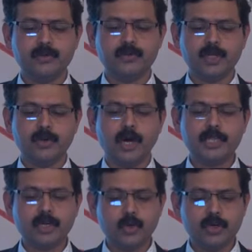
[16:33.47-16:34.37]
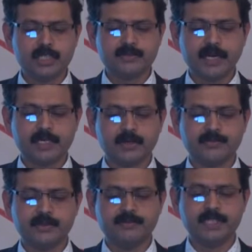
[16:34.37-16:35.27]
to the other known risk factor
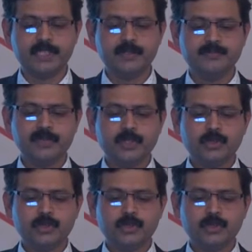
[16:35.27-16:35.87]
of CVD.